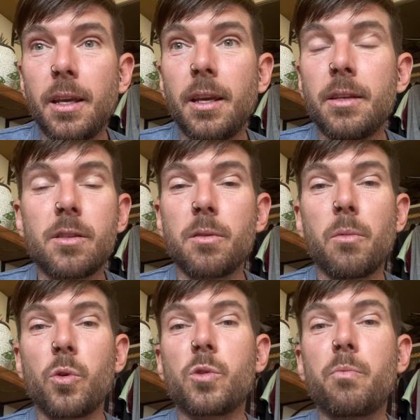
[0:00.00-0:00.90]
is the
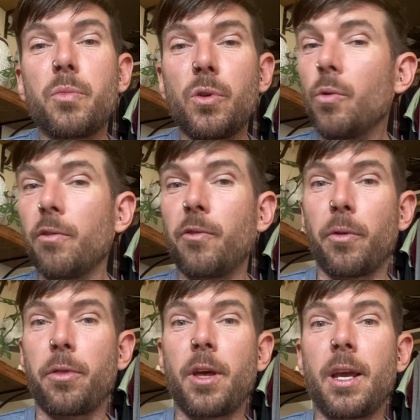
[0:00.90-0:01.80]
most beautiful
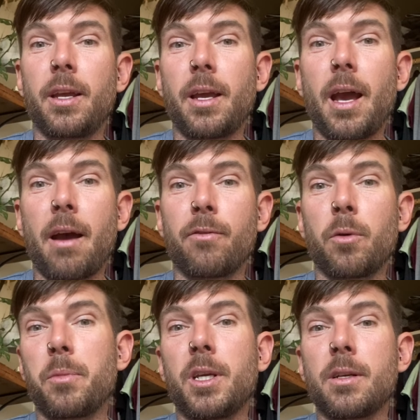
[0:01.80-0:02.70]
thing
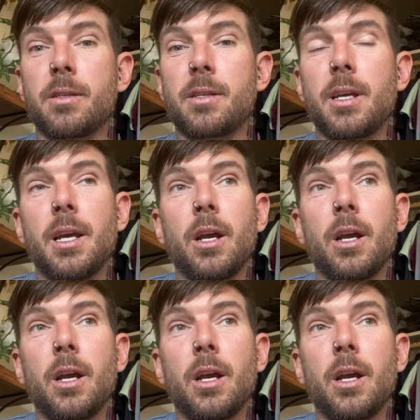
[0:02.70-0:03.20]
ever, because